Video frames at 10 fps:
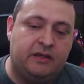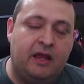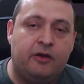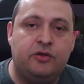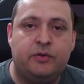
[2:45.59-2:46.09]

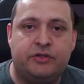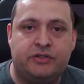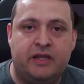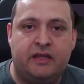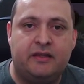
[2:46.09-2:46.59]
Now I do
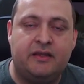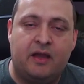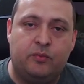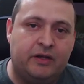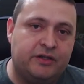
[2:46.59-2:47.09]
understand that
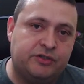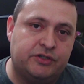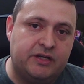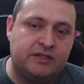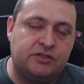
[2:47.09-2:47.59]
that one extra
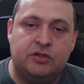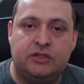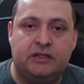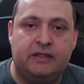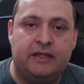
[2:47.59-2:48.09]
chest
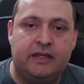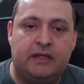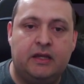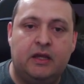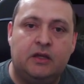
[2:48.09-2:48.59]
could
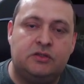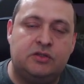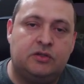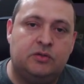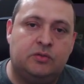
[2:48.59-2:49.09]
lead
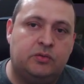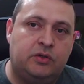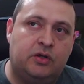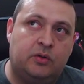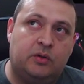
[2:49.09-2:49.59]
to
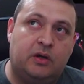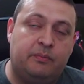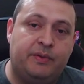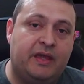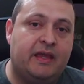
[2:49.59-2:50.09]
you know a
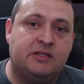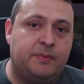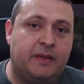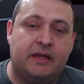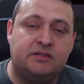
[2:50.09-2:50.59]
big
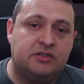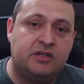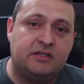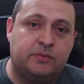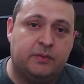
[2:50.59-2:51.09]
SPS
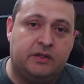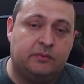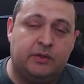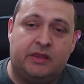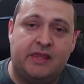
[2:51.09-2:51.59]
chest with
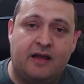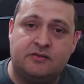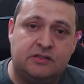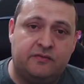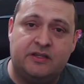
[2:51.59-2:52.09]
with
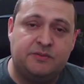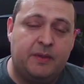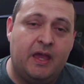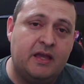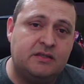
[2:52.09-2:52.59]
thousands of
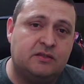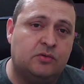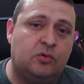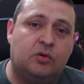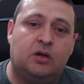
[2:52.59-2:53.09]
SPS
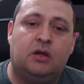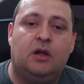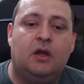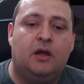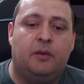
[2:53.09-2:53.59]
or
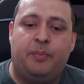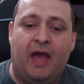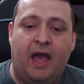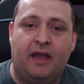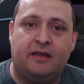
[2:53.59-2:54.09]
a
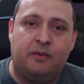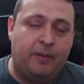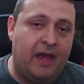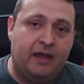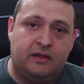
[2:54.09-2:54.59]
pack and a
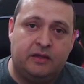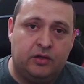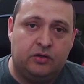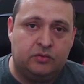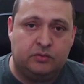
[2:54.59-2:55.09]
pack you
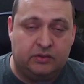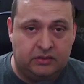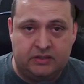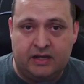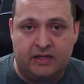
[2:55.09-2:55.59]
know
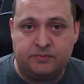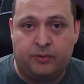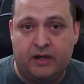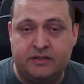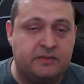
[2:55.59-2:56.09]
in today's
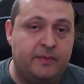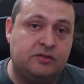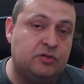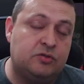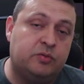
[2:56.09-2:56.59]
price is about
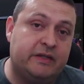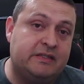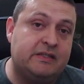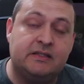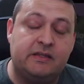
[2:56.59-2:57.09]

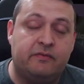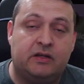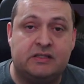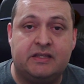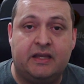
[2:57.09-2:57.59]
226 even
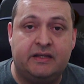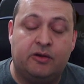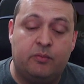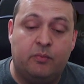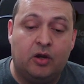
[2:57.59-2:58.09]
on the
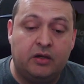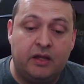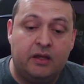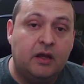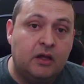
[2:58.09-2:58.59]
secondary
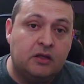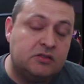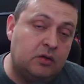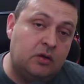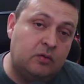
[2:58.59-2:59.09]
market
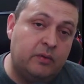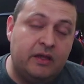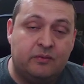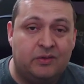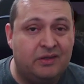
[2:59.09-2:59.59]
so oh
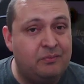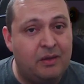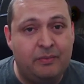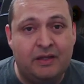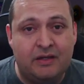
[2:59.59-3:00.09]
wait well then
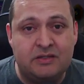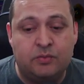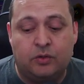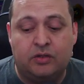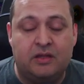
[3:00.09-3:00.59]
maybe it is
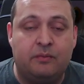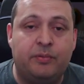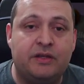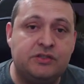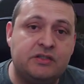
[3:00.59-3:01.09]
worth it
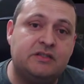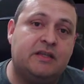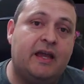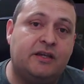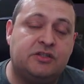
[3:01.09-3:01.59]
but it's just
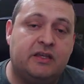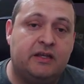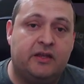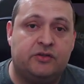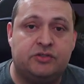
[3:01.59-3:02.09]
actually another